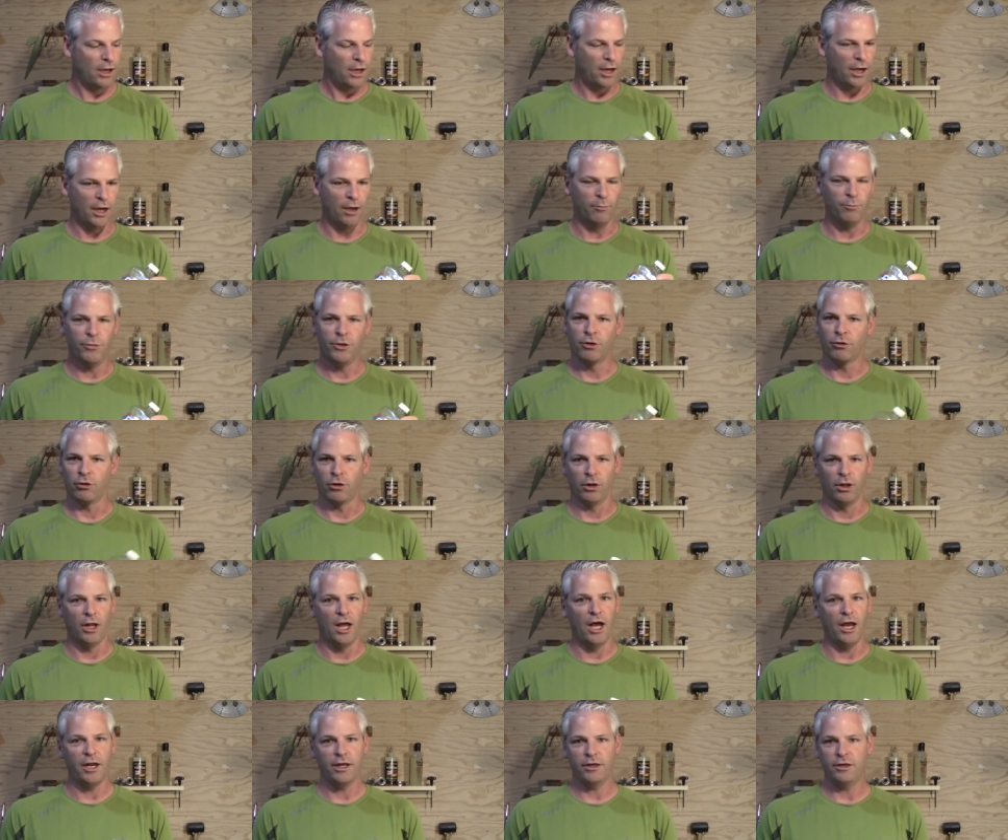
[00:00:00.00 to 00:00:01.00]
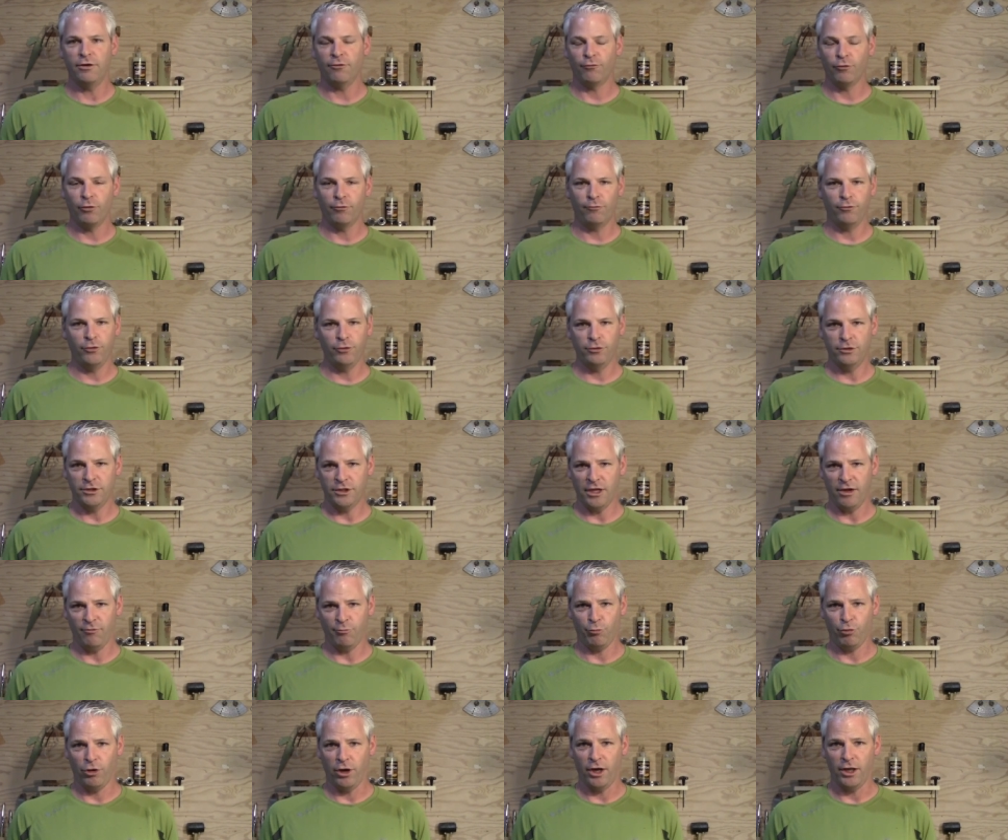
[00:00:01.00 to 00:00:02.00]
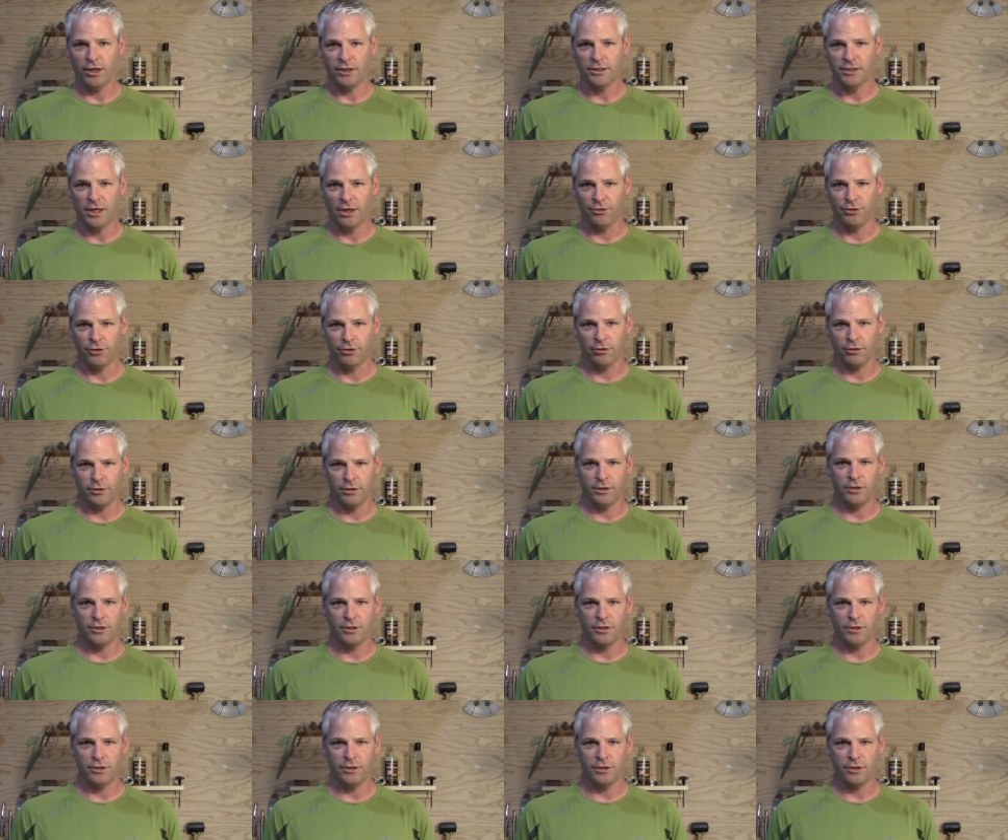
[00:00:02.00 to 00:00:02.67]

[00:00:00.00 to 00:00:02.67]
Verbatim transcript: Um, there are a lot of different food safe products out there.